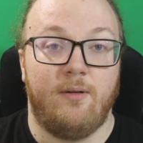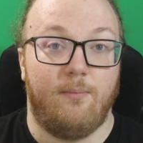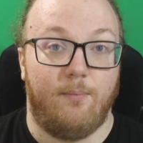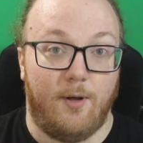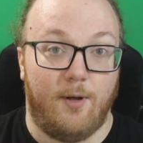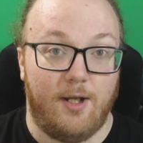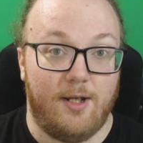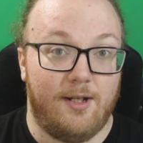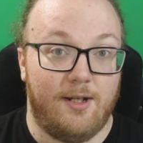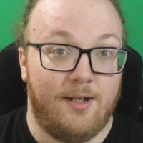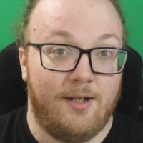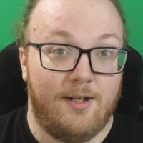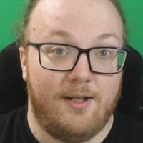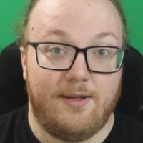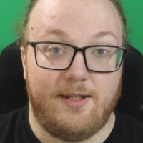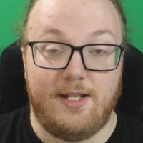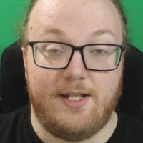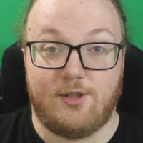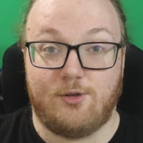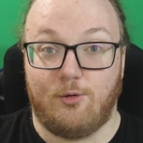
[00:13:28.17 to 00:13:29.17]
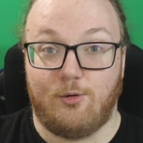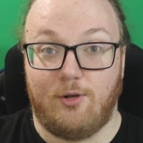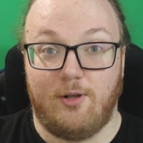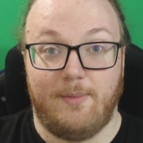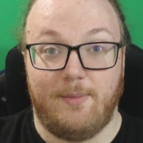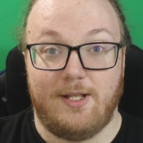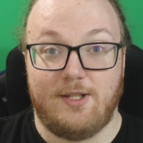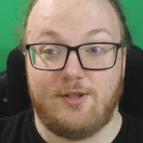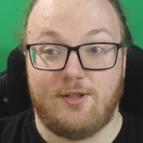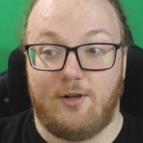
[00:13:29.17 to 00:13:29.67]
but these
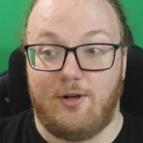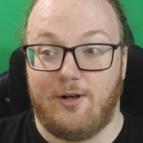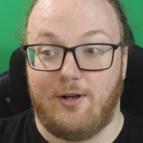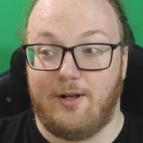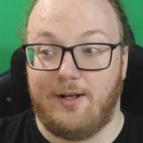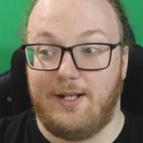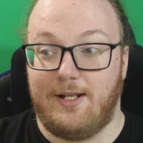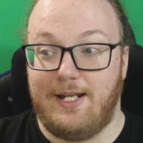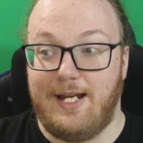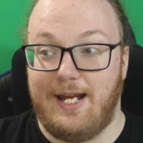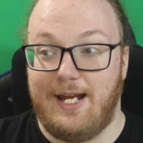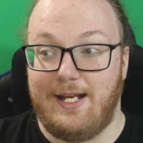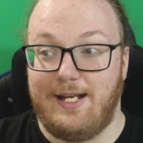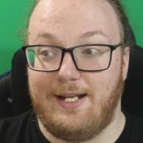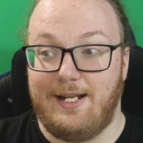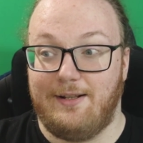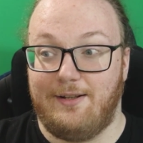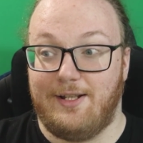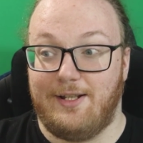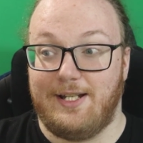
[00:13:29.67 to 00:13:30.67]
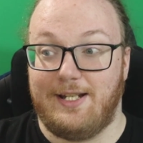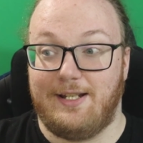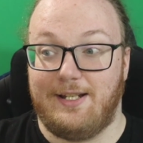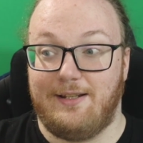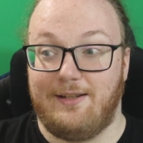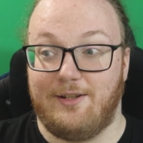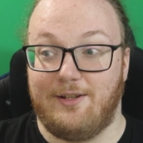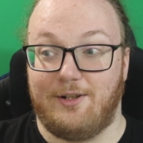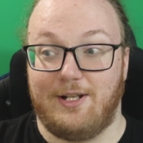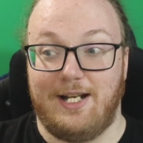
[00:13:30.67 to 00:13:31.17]
tournaments are getting like
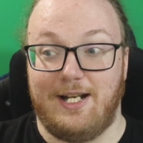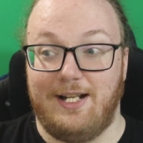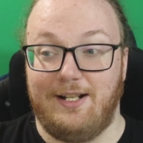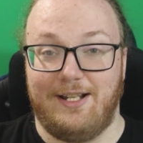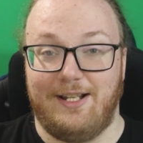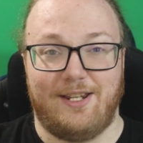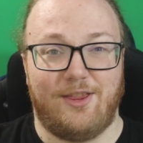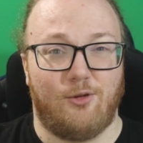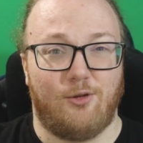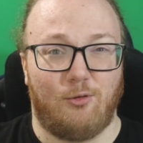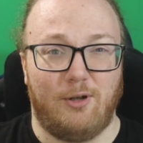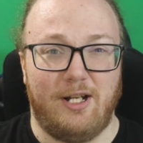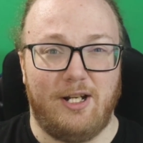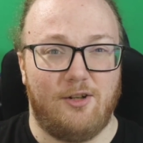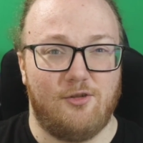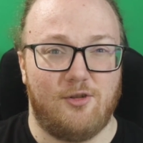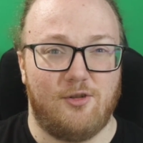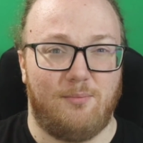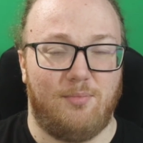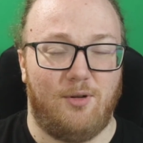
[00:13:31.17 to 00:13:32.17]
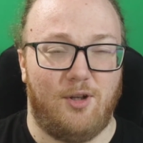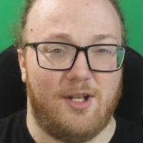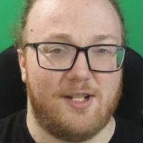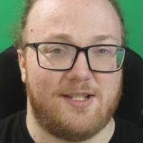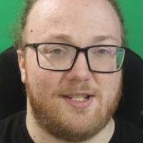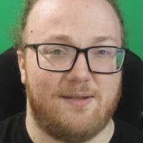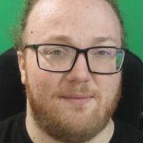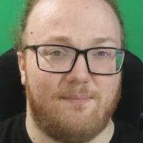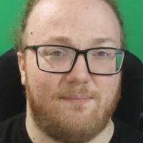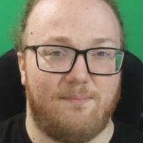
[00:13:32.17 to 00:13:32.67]
300
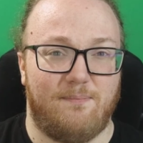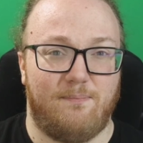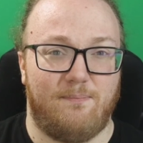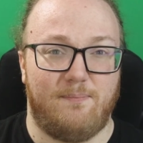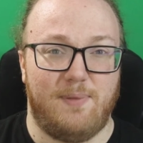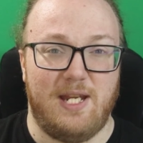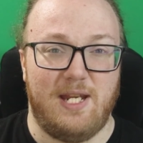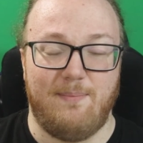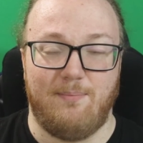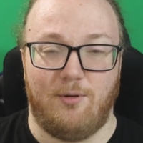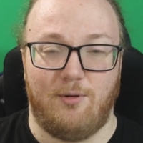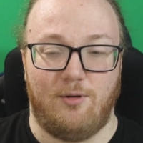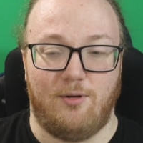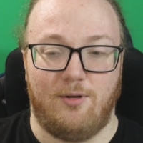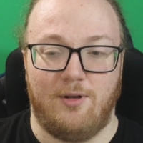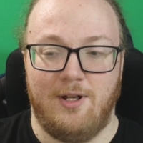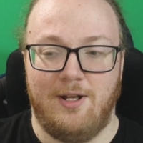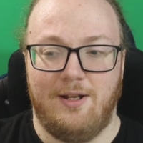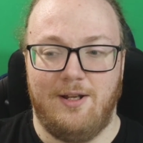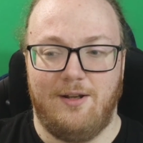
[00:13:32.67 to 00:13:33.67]
plus people